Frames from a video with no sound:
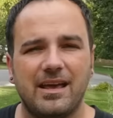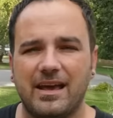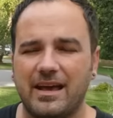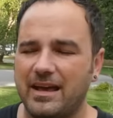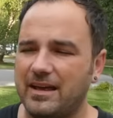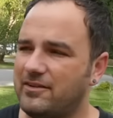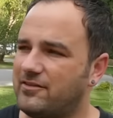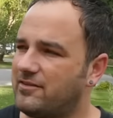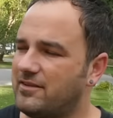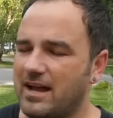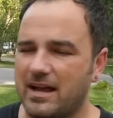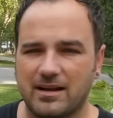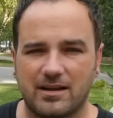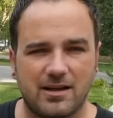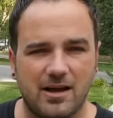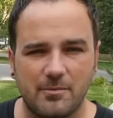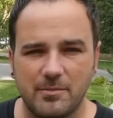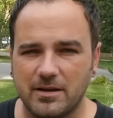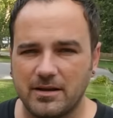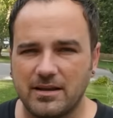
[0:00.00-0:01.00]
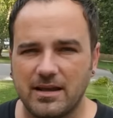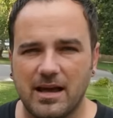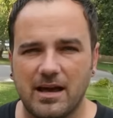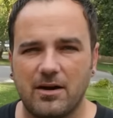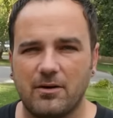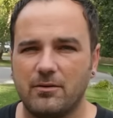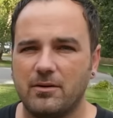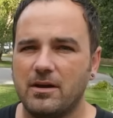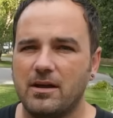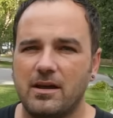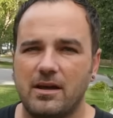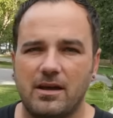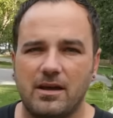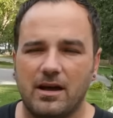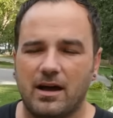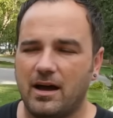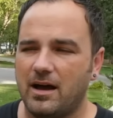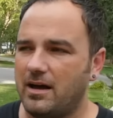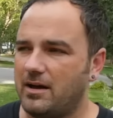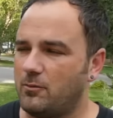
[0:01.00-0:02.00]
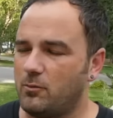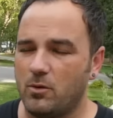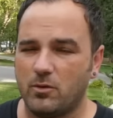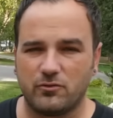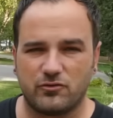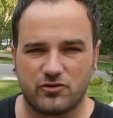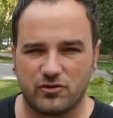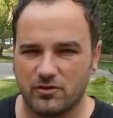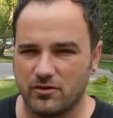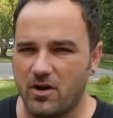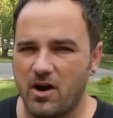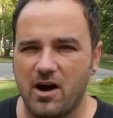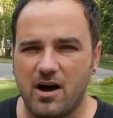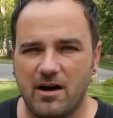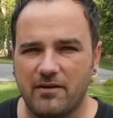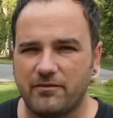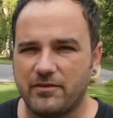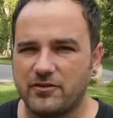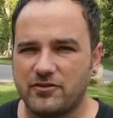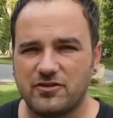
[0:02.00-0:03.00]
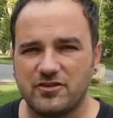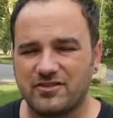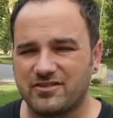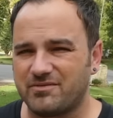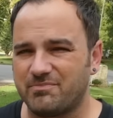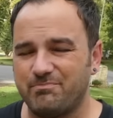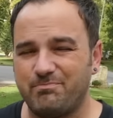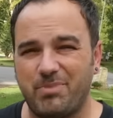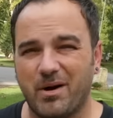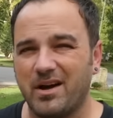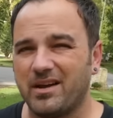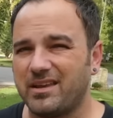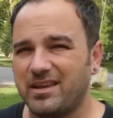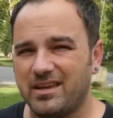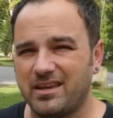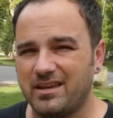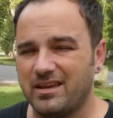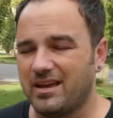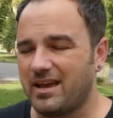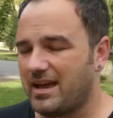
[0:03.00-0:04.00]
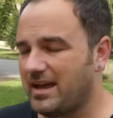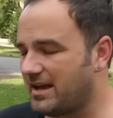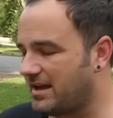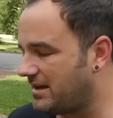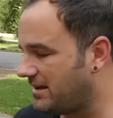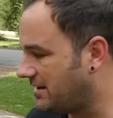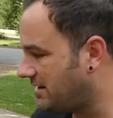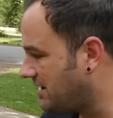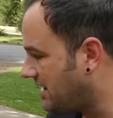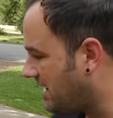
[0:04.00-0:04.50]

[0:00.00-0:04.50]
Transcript: It's not coming down. Uh, it won't turn off. It's just buggy and